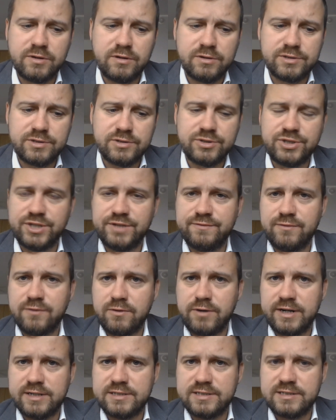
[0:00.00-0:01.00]
but also
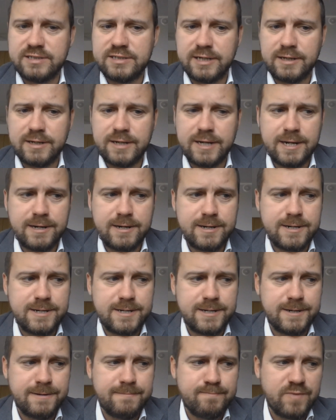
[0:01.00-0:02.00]
G4S
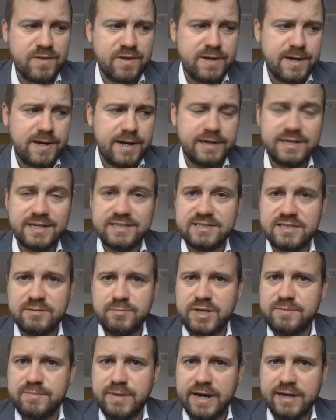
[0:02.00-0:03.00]
and
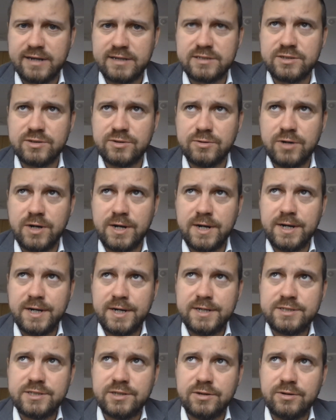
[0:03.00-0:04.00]
SEB Bank. So